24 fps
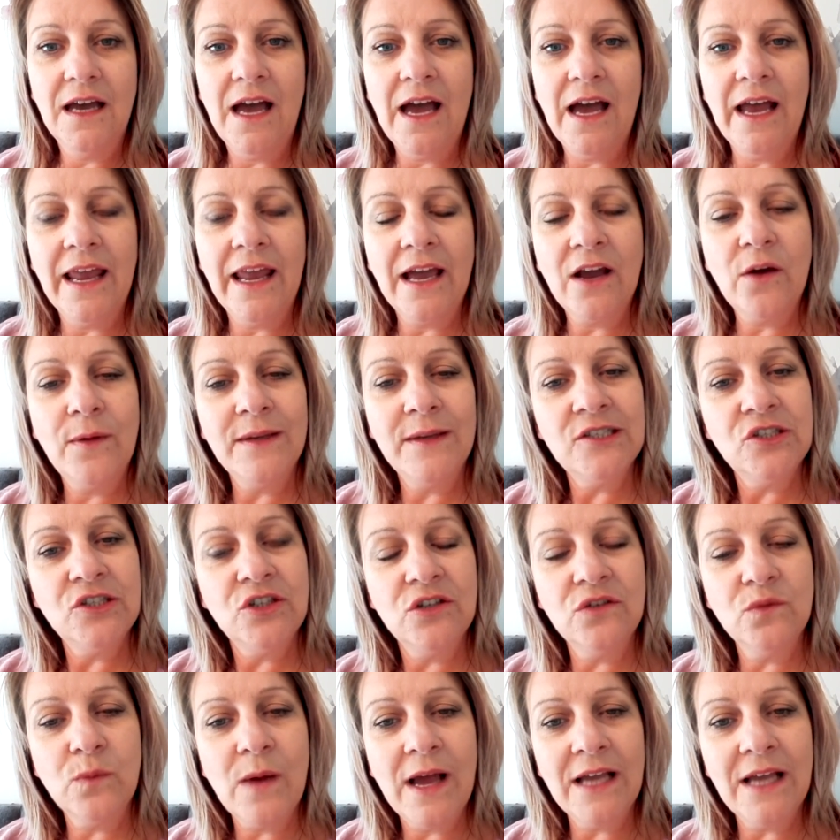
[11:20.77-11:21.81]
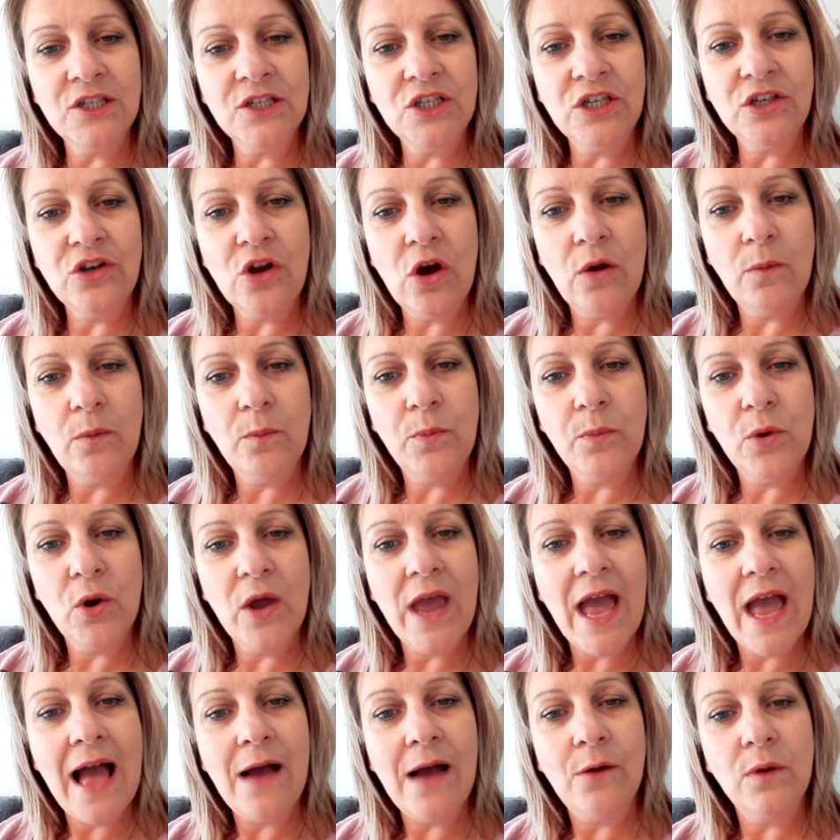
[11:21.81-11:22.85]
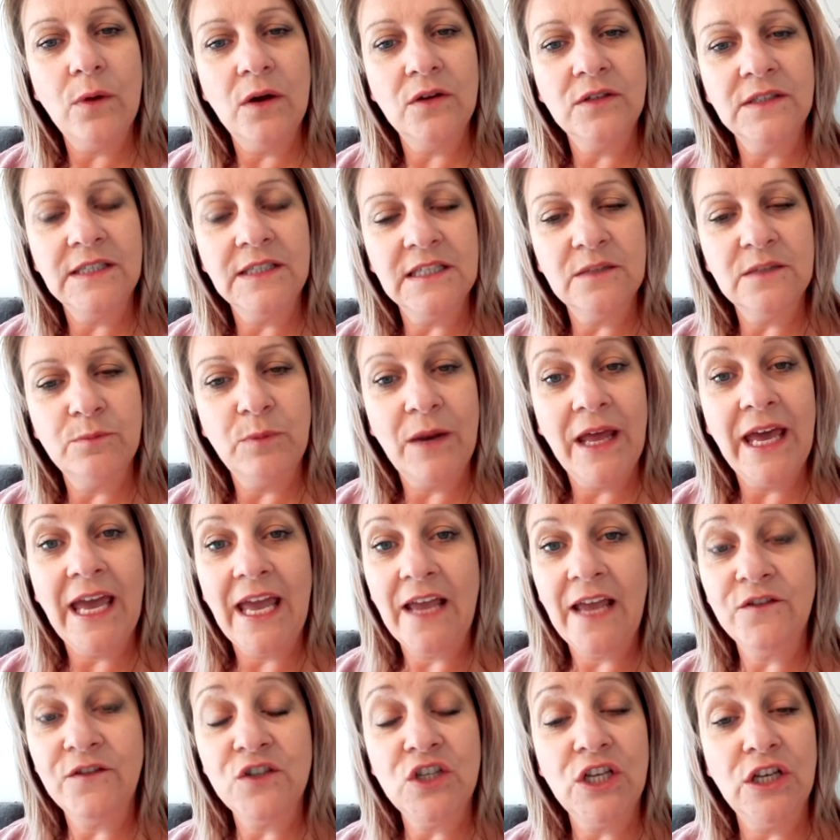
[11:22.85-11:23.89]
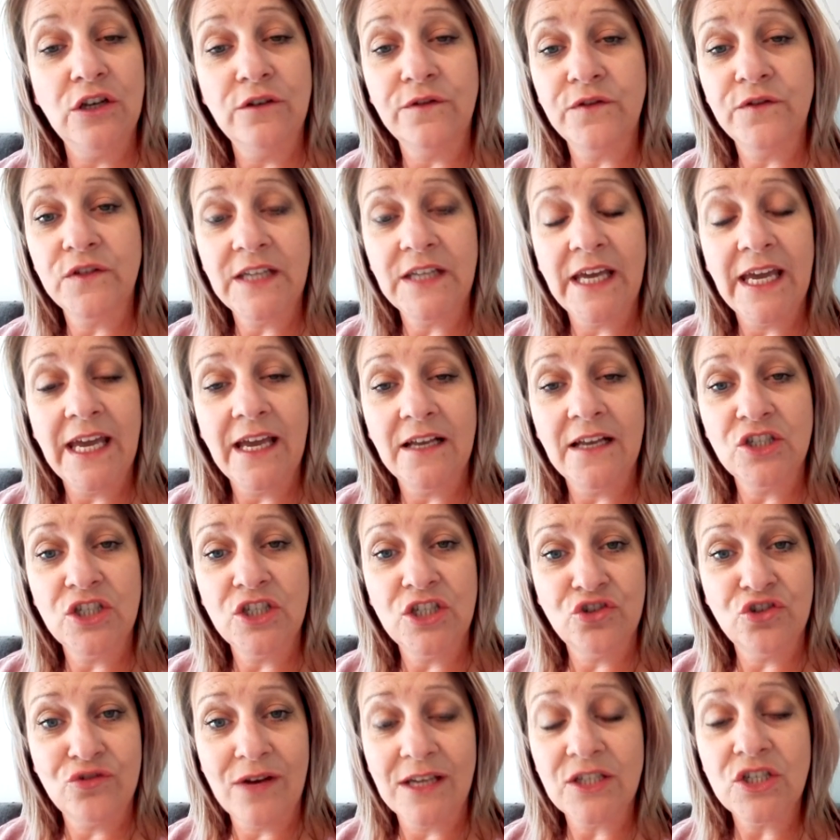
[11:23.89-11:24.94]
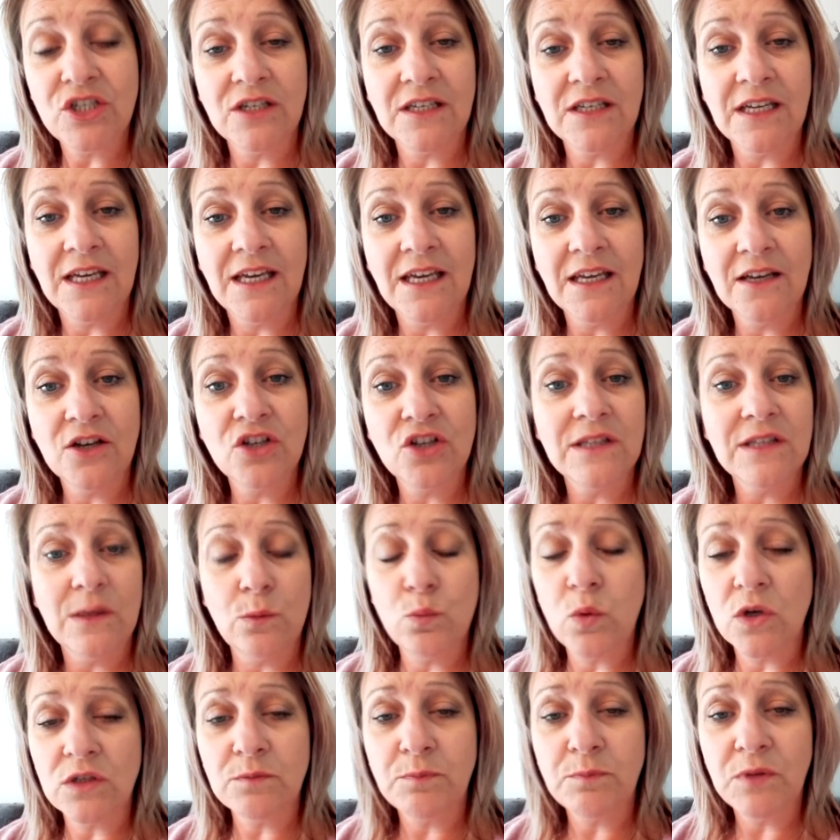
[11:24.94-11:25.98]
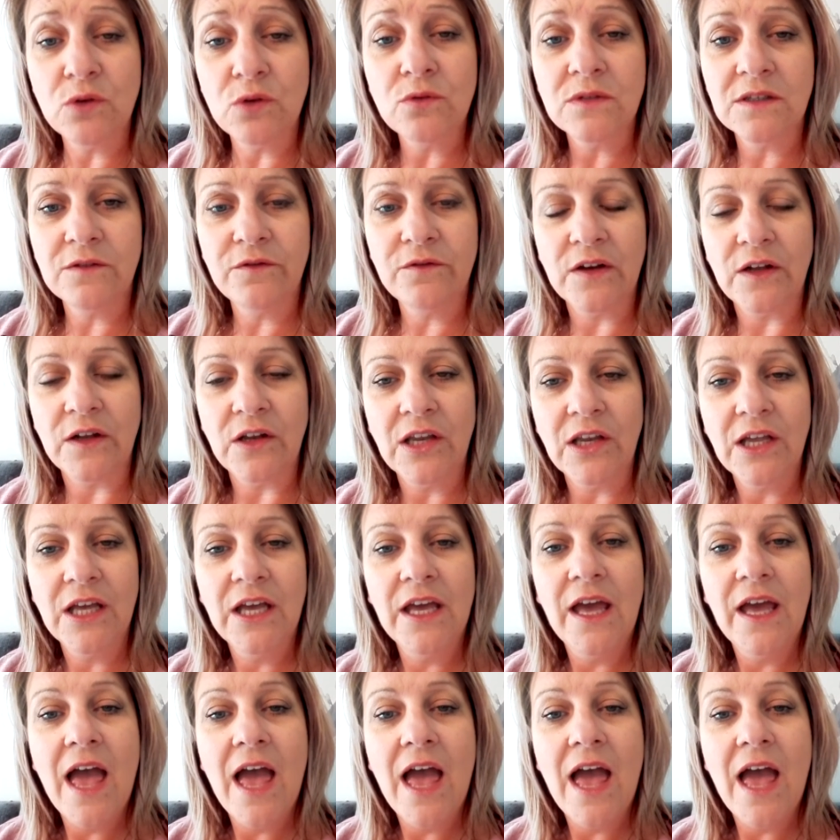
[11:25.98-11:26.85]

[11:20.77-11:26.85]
And I questioned why she'd not put it out on display. She loved it and she treasured it because it was beautiful.